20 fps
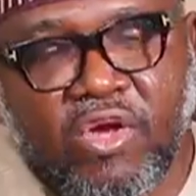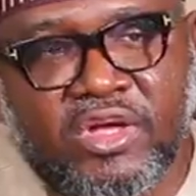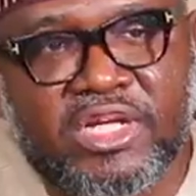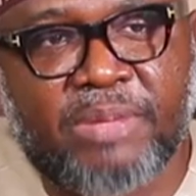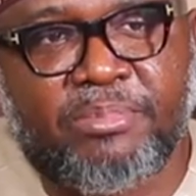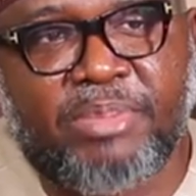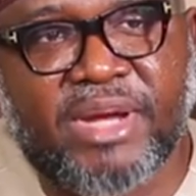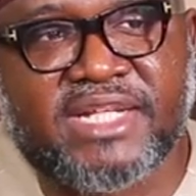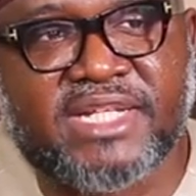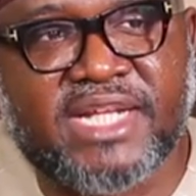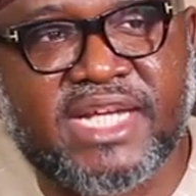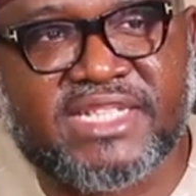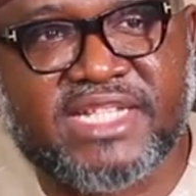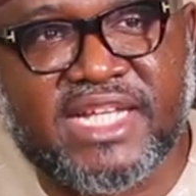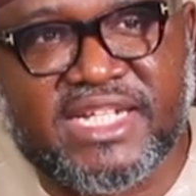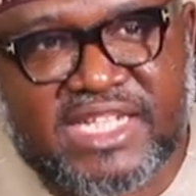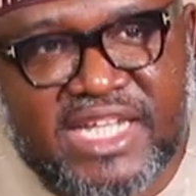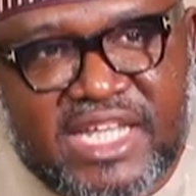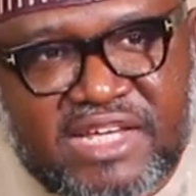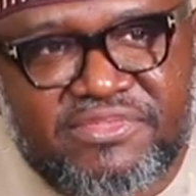other partners
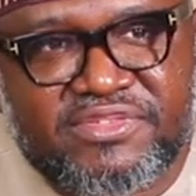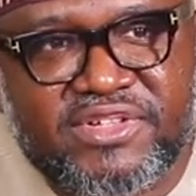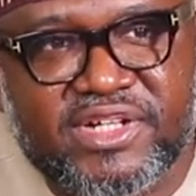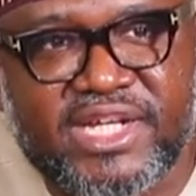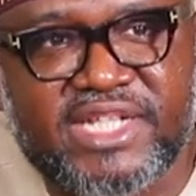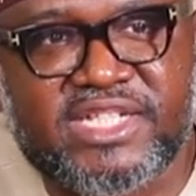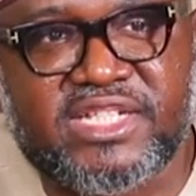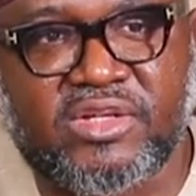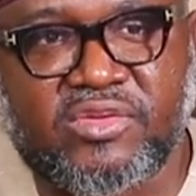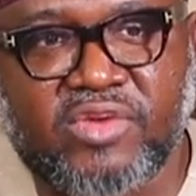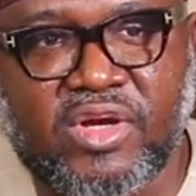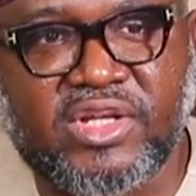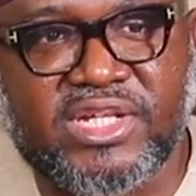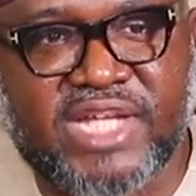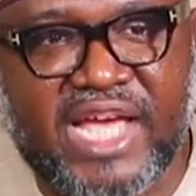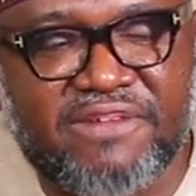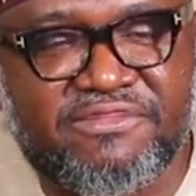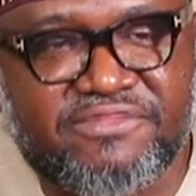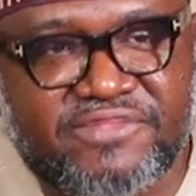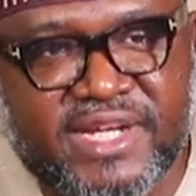that they've created,
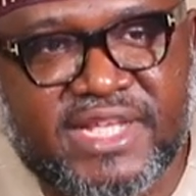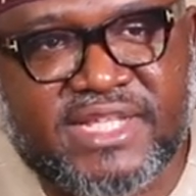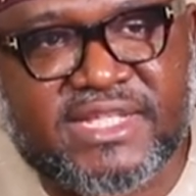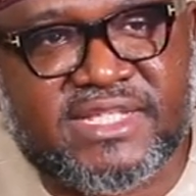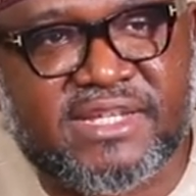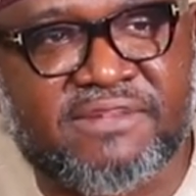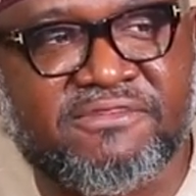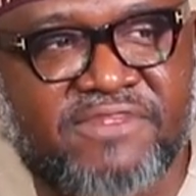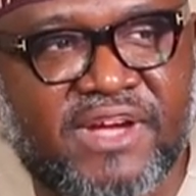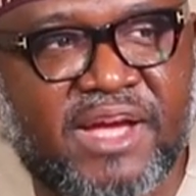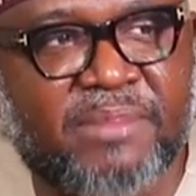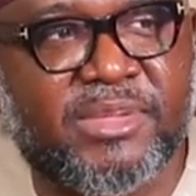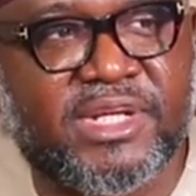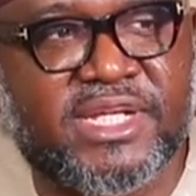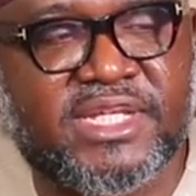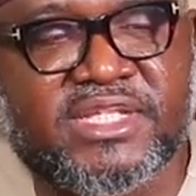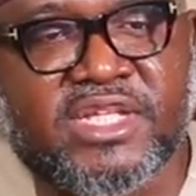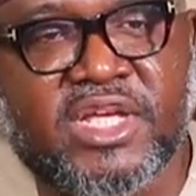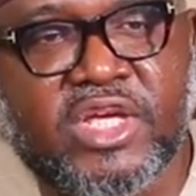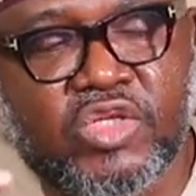their friends and
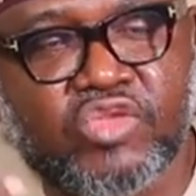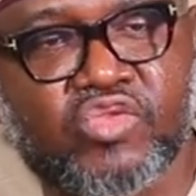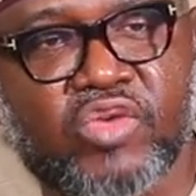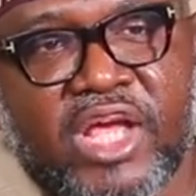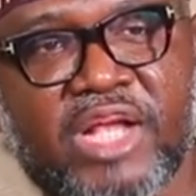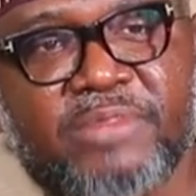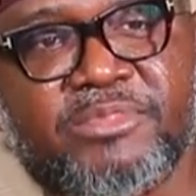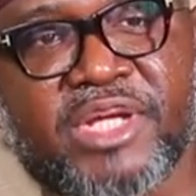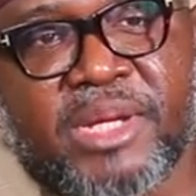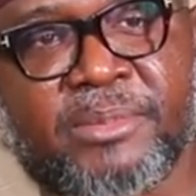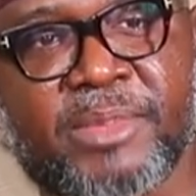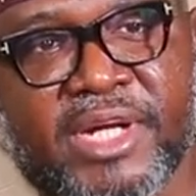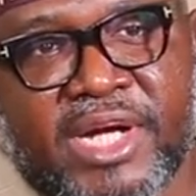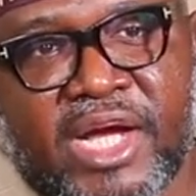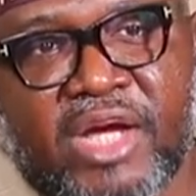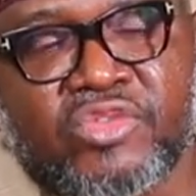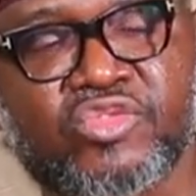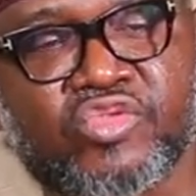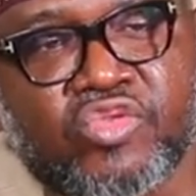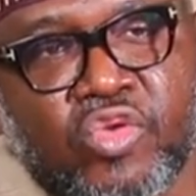families, to help them
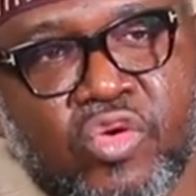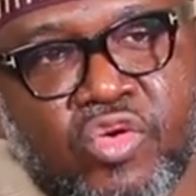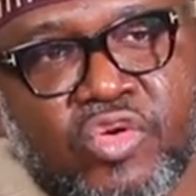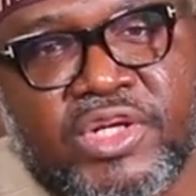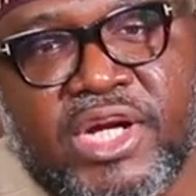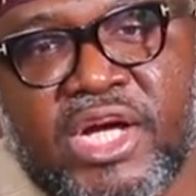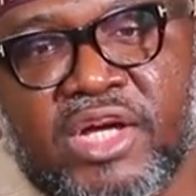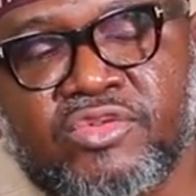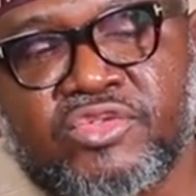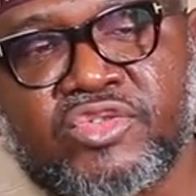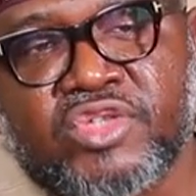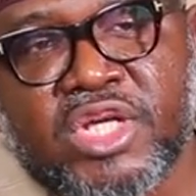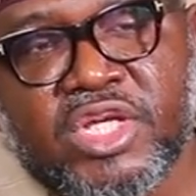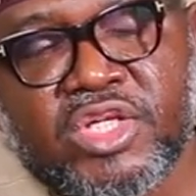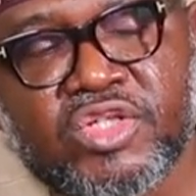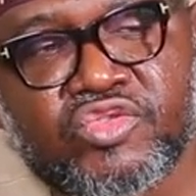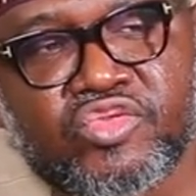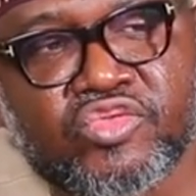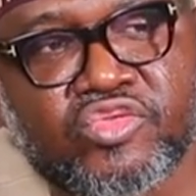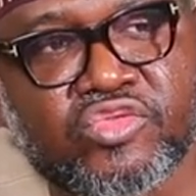around, to go around
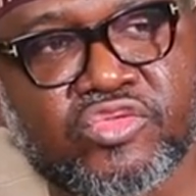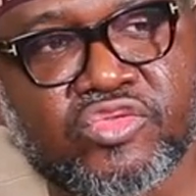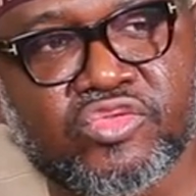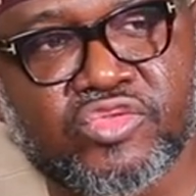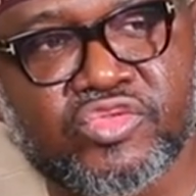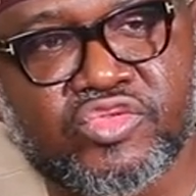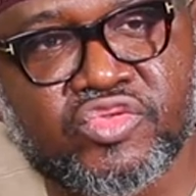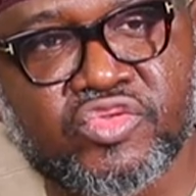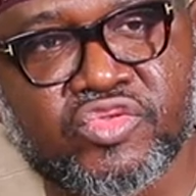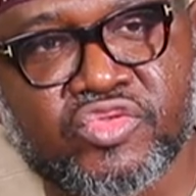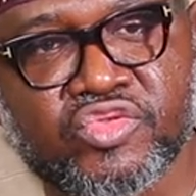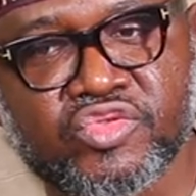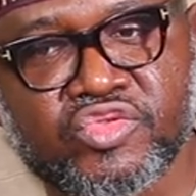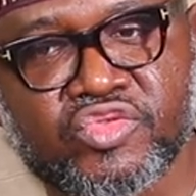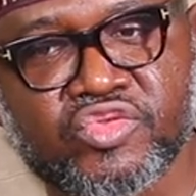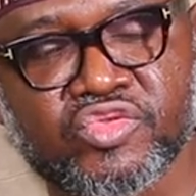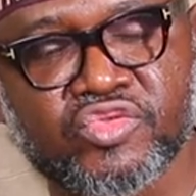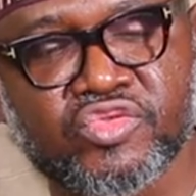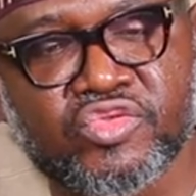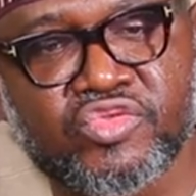
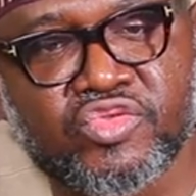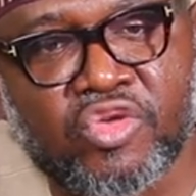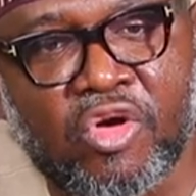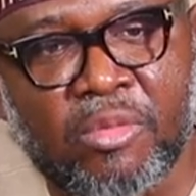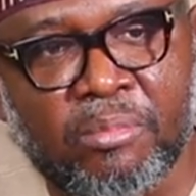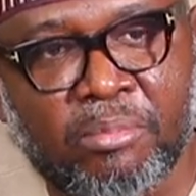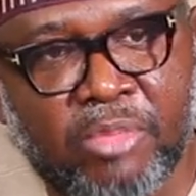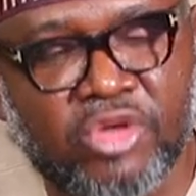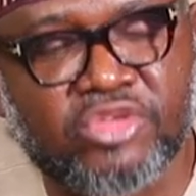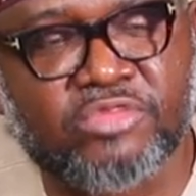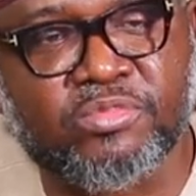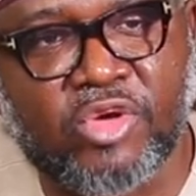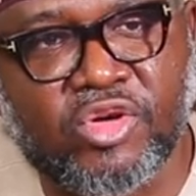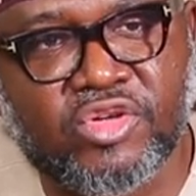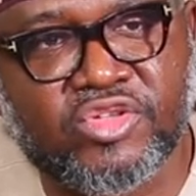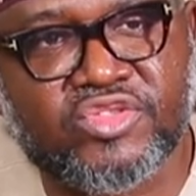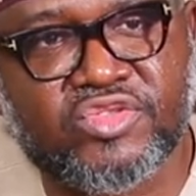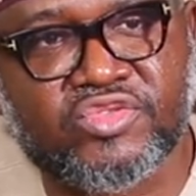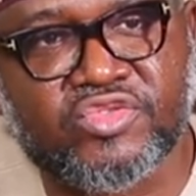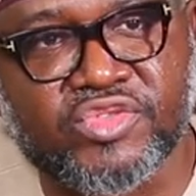to onboard
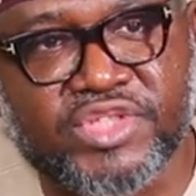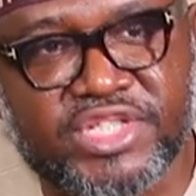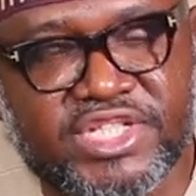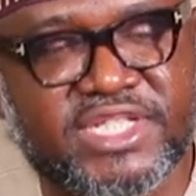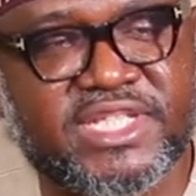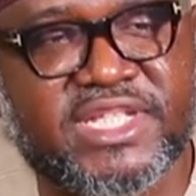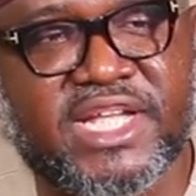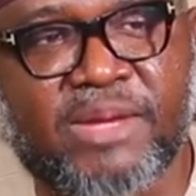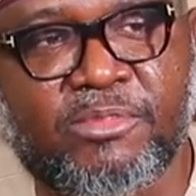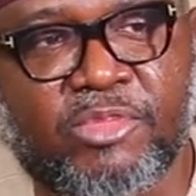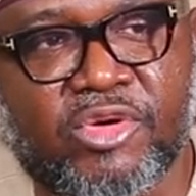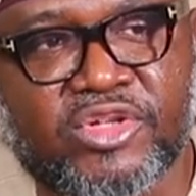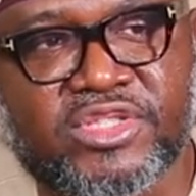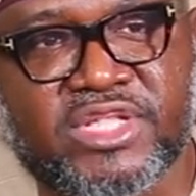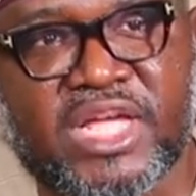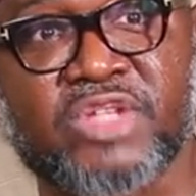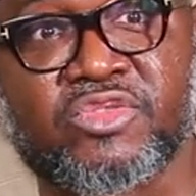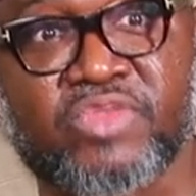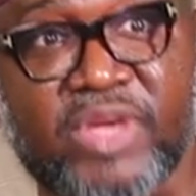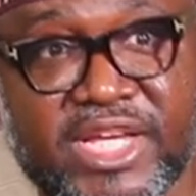mosques, to register
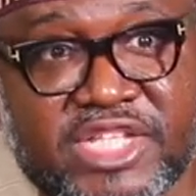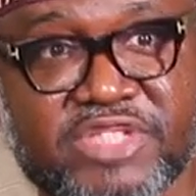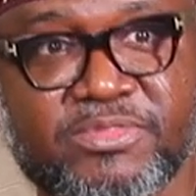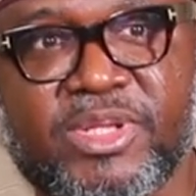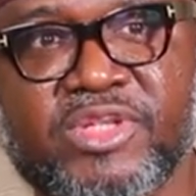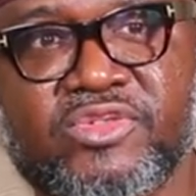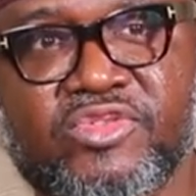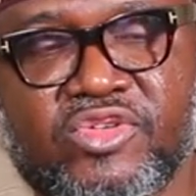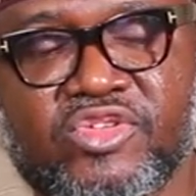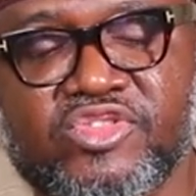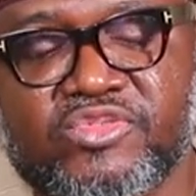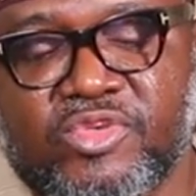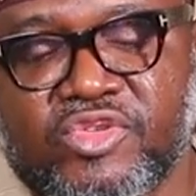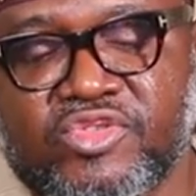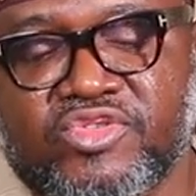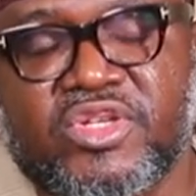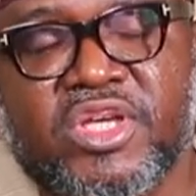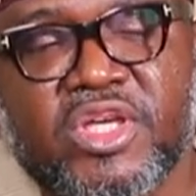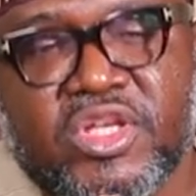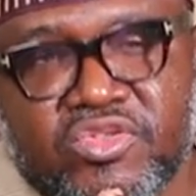mosques, and to explain to those
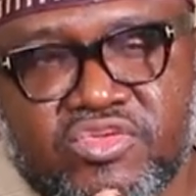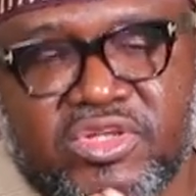mosques.